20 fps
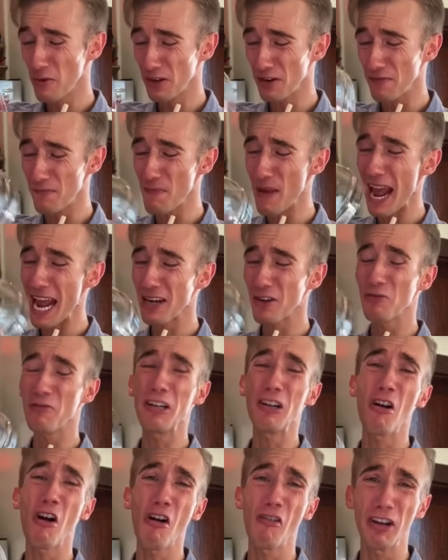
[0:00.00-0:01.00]
of
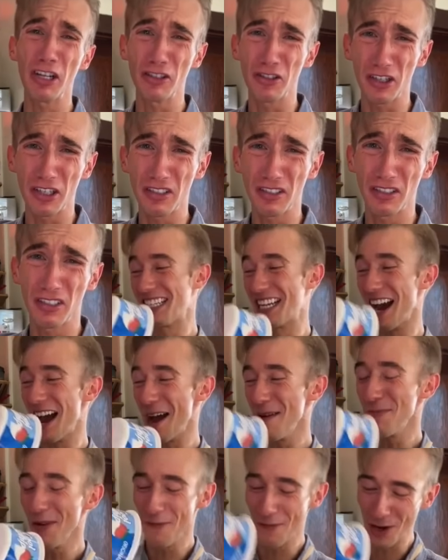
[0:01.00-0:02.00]
mandarin oranges, a
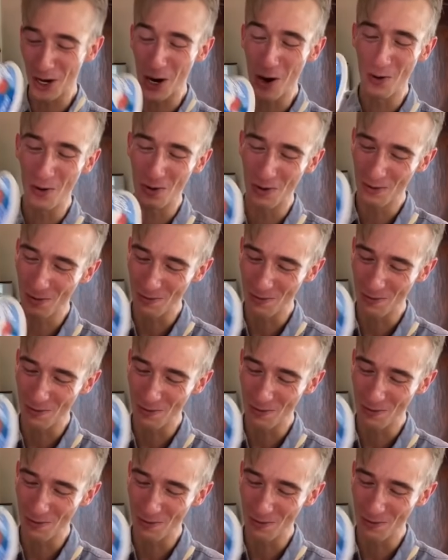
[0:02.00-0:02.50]
tub of Cool